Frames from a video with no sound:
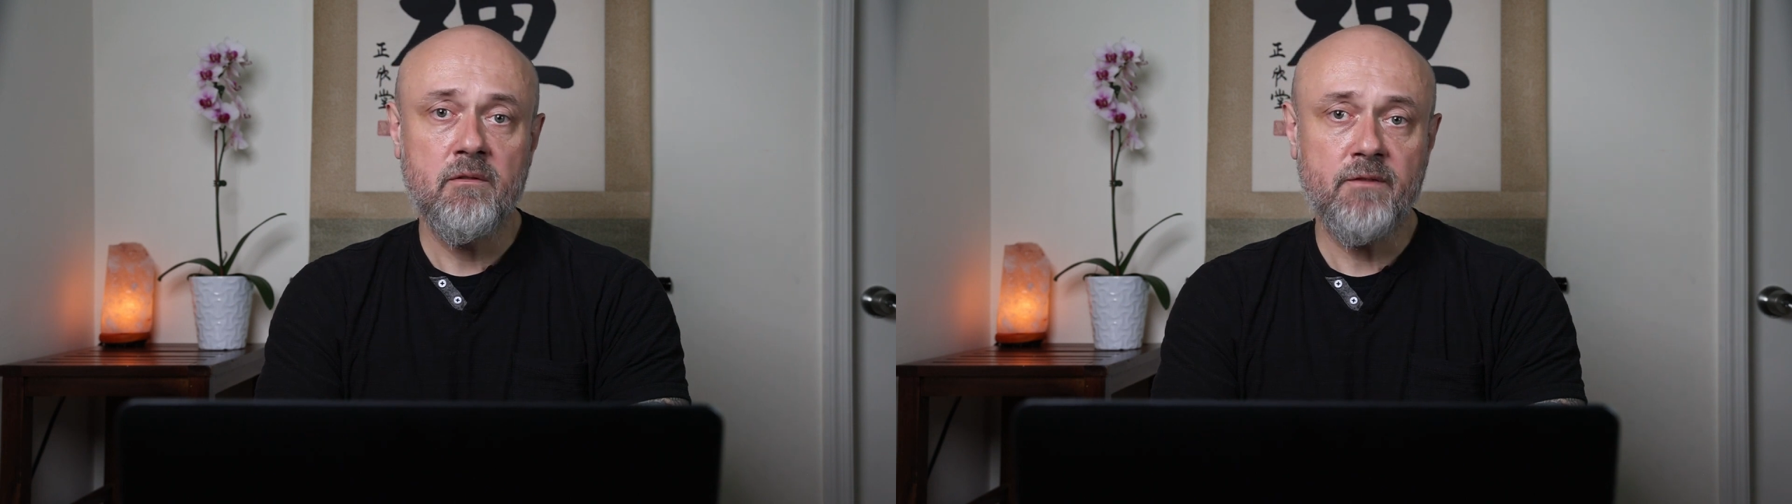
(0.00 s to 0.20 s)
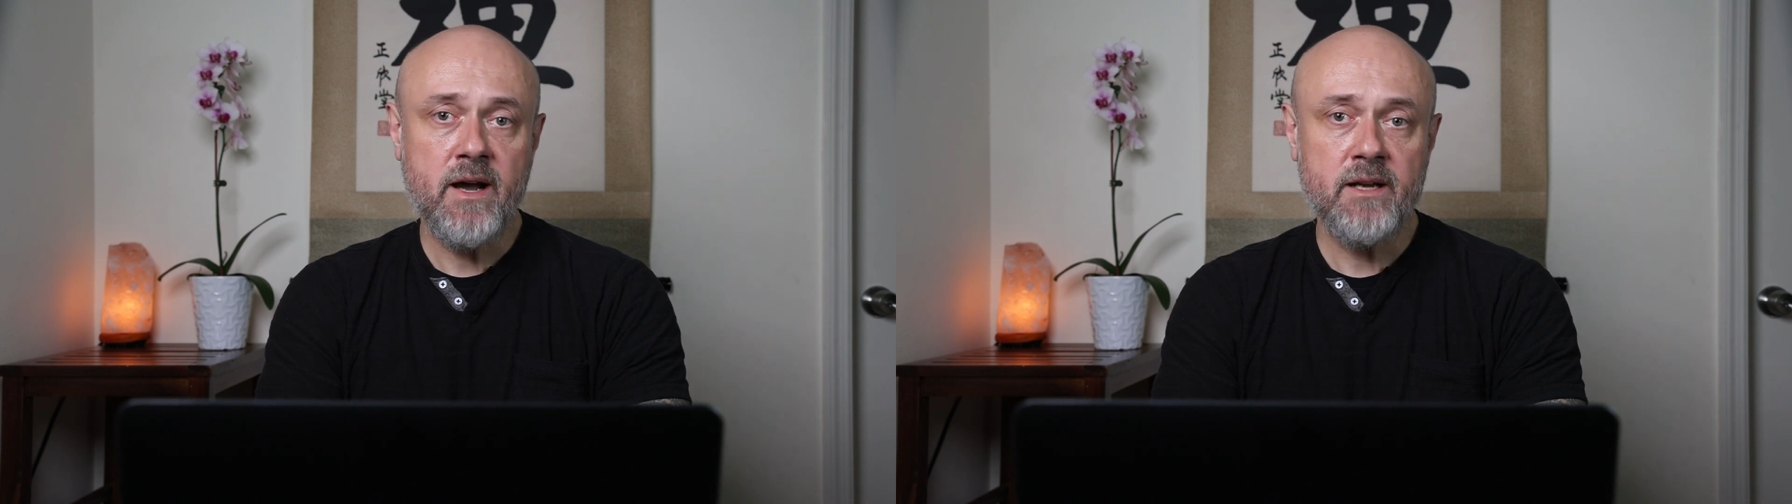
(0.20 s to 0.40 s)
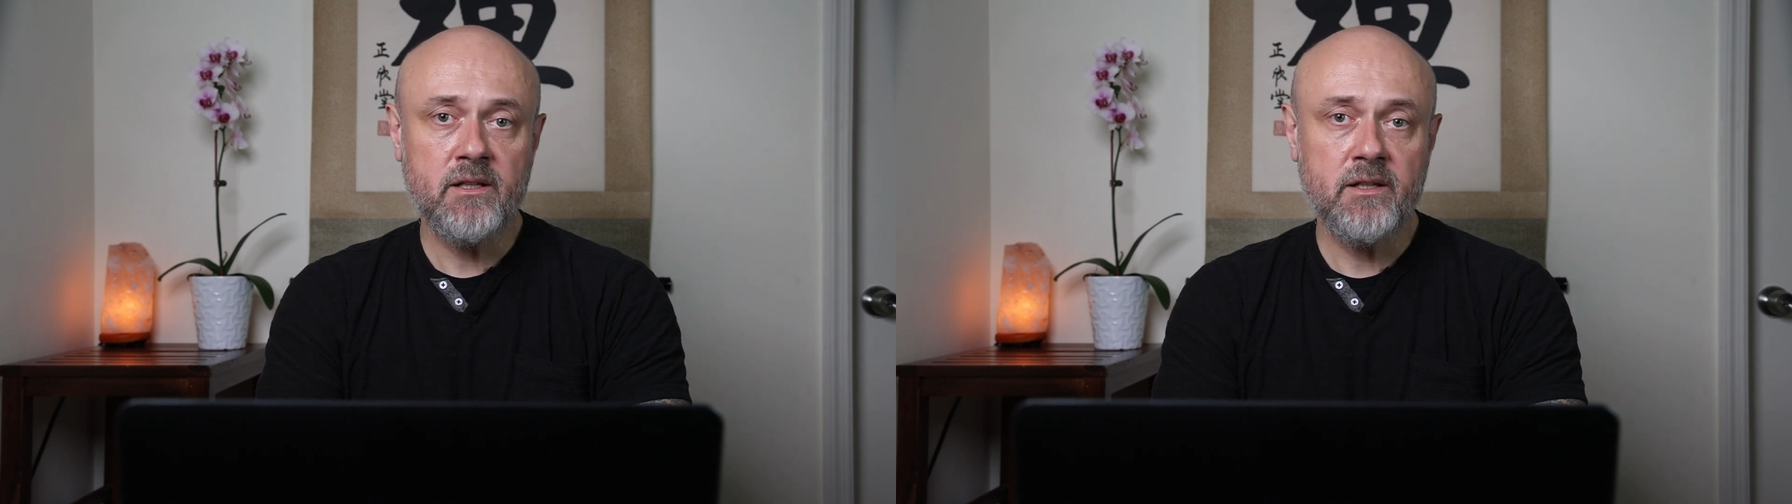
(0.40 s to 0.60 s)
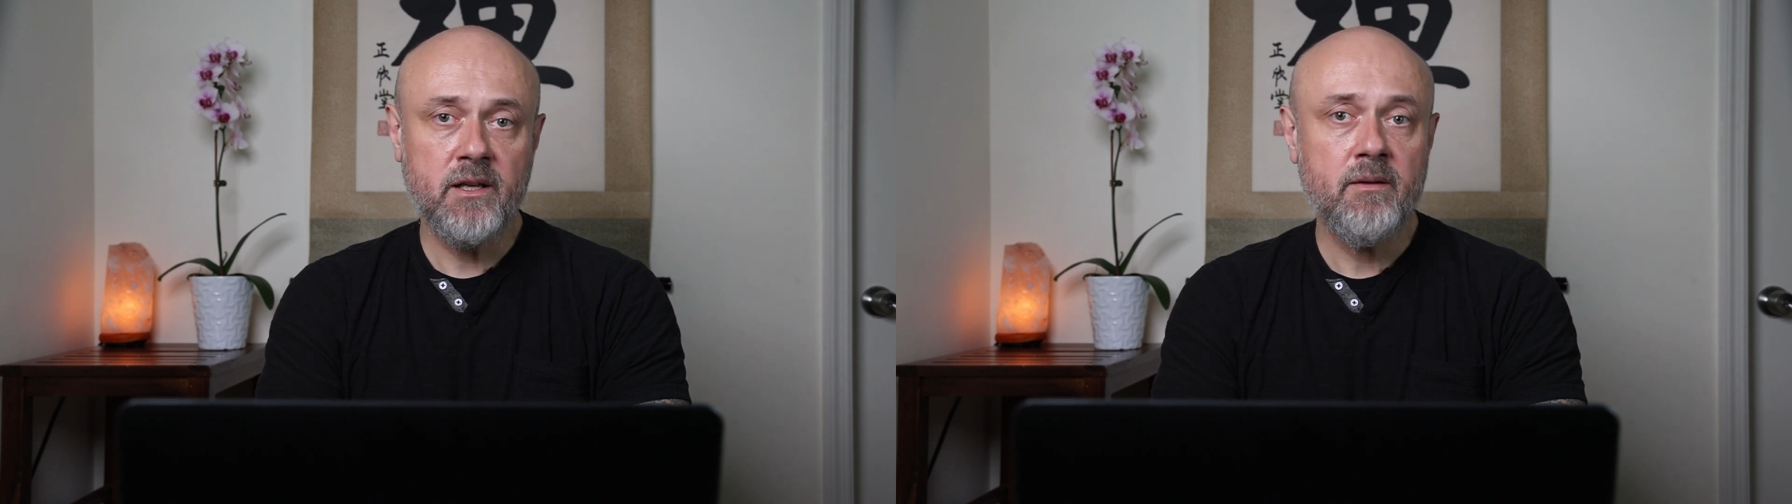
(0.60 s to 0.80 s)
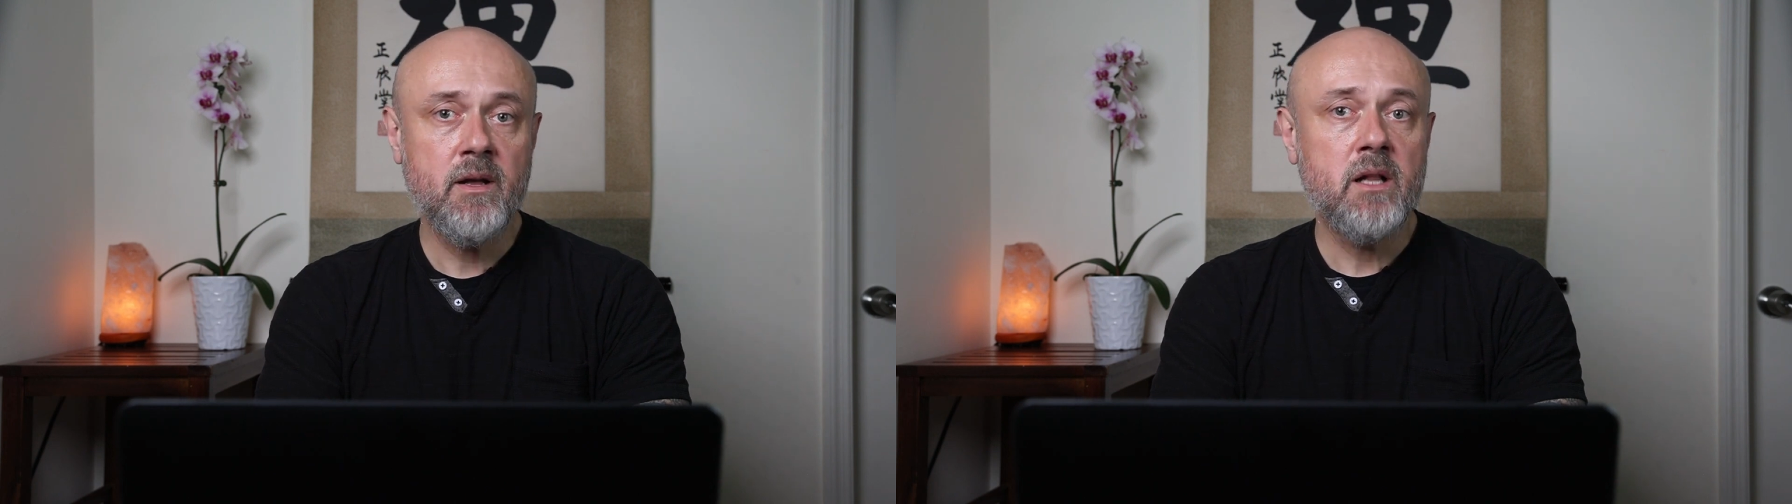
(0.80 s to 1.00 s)

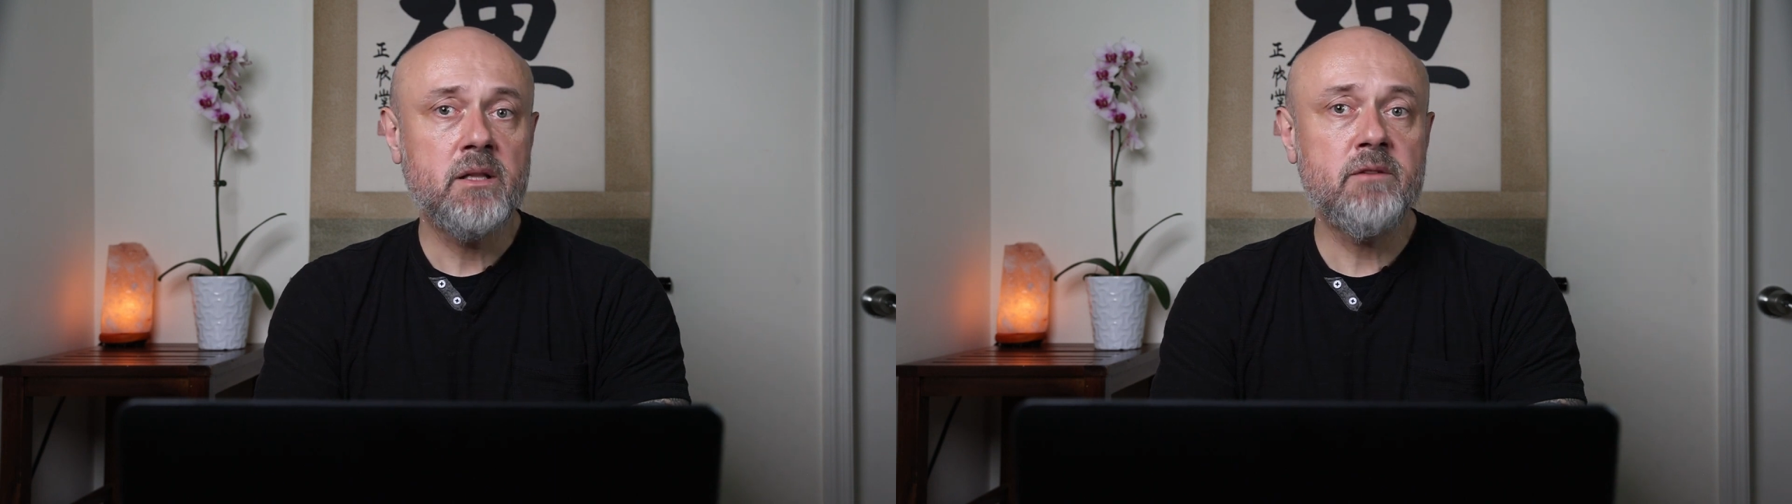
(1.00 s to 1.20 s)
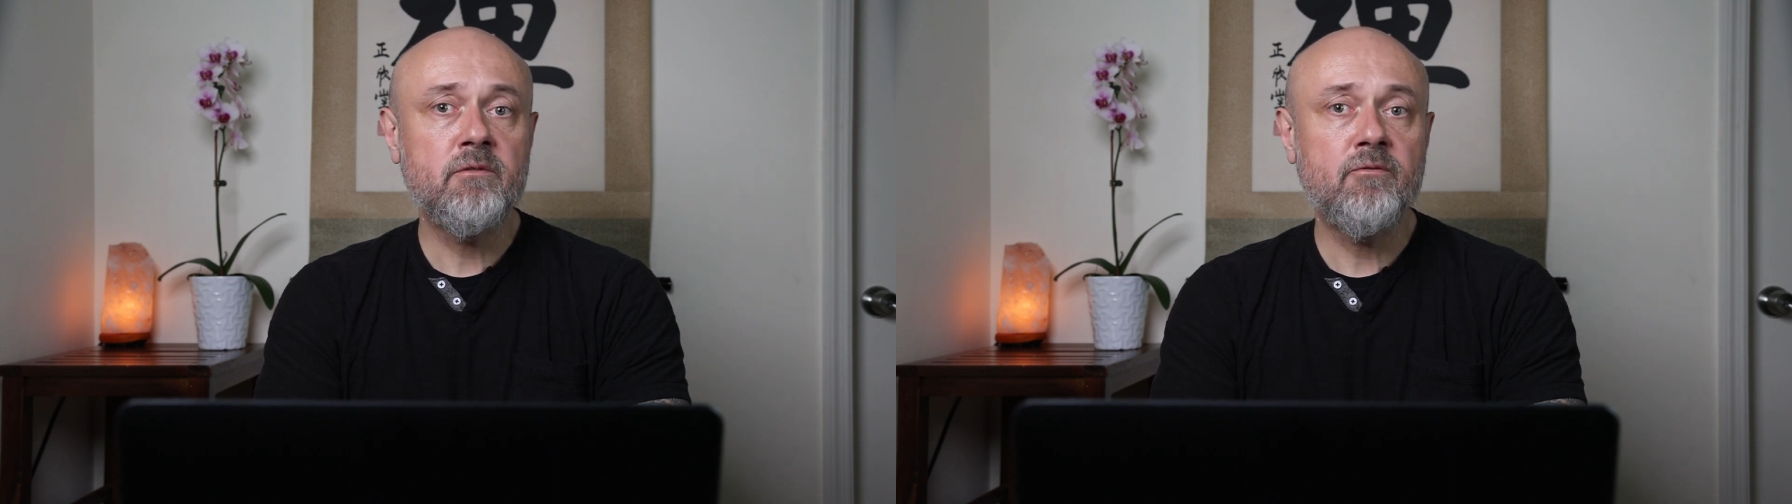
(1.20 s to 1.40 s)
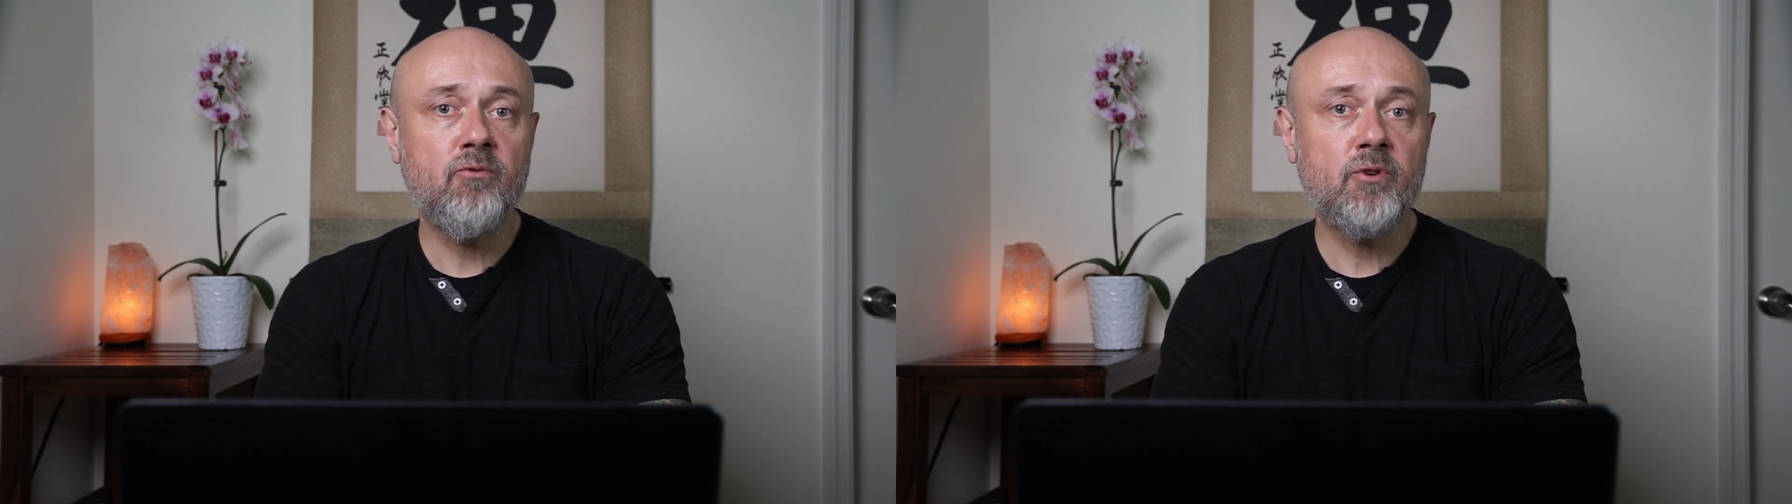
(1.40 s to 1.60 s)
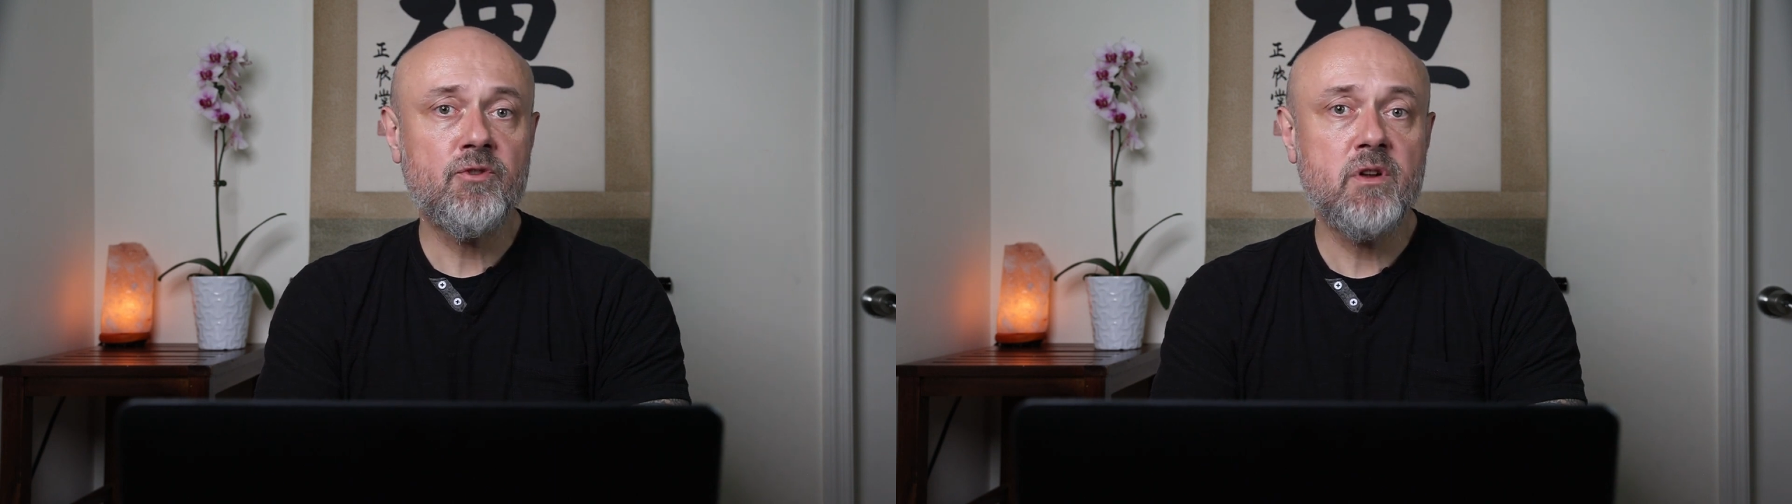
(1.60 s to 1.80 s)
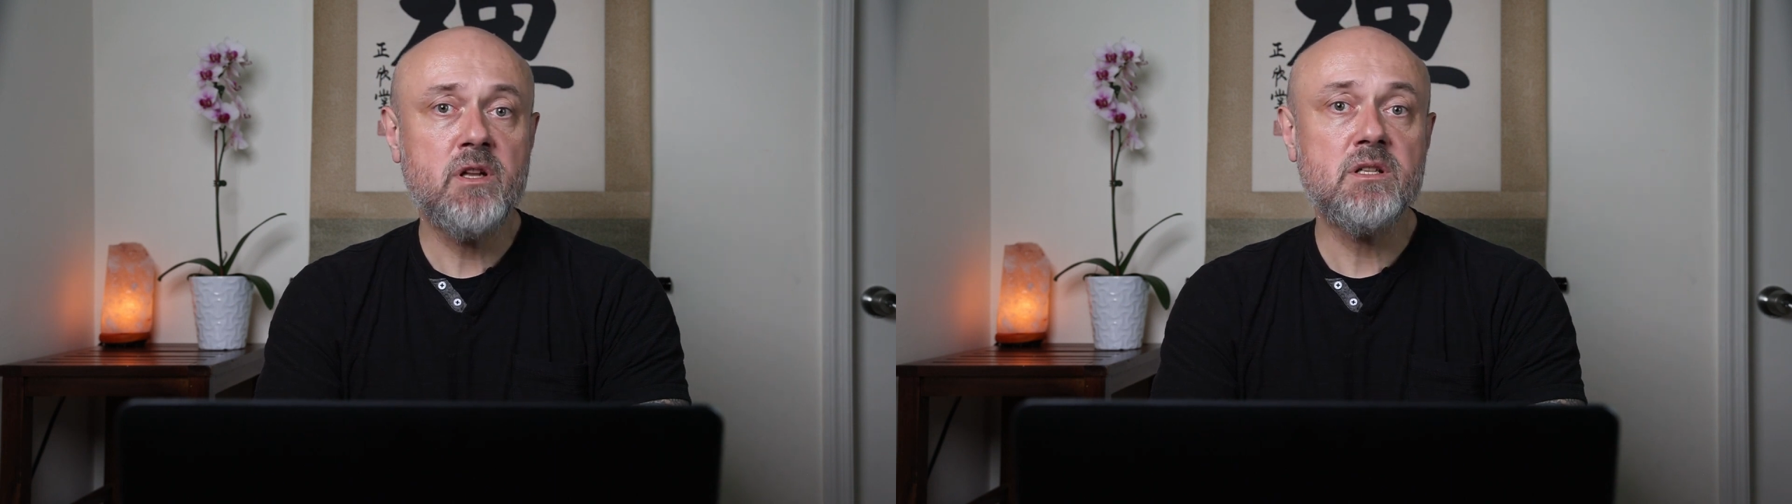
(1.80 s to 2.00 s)
Finally, Liv-4
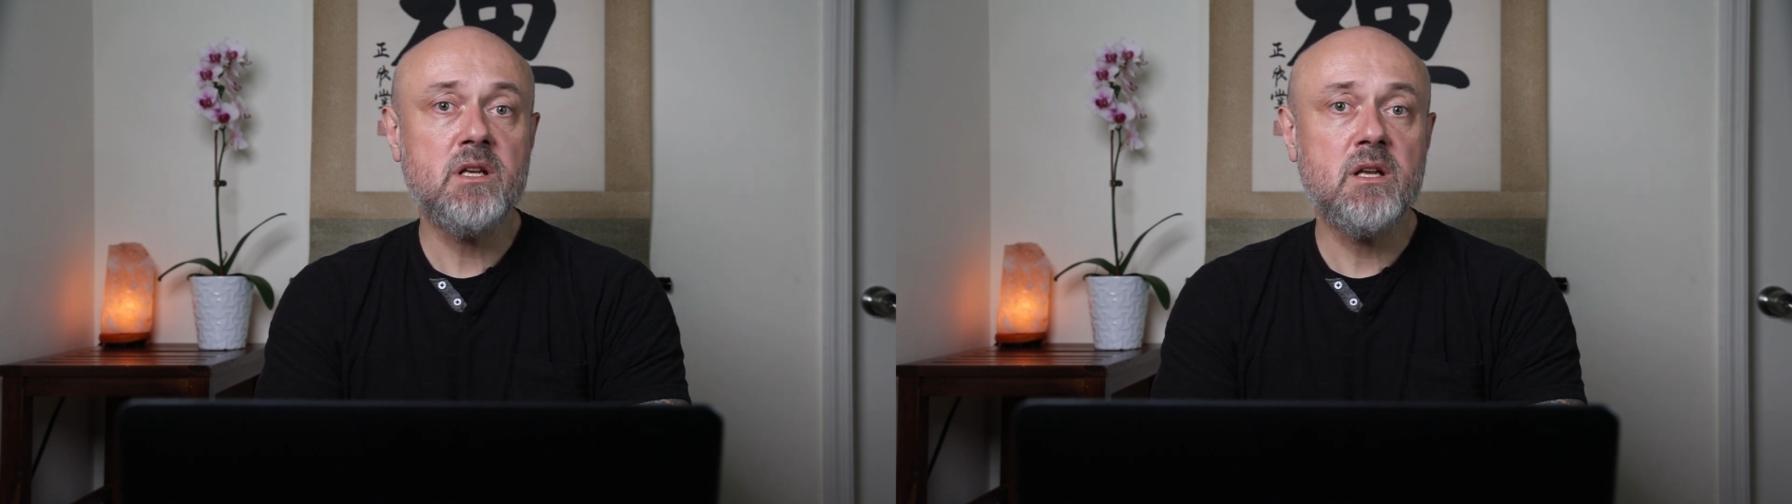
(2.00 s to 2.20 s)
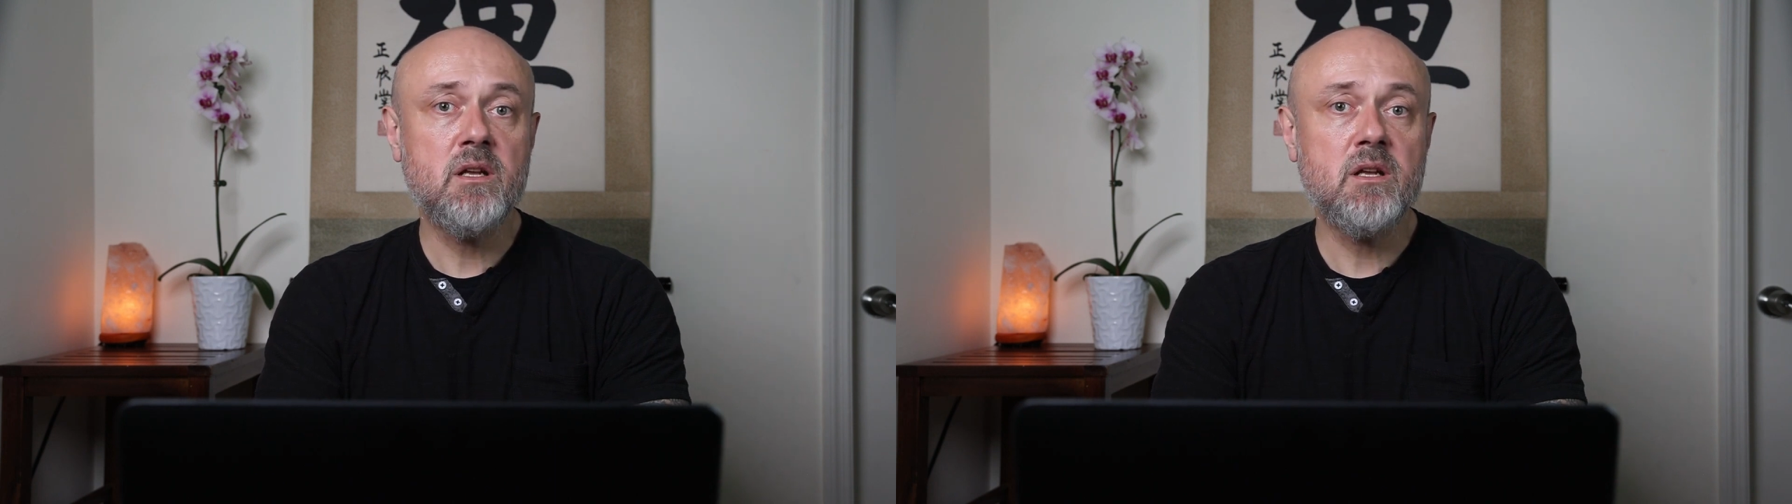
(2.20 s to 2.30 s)
treats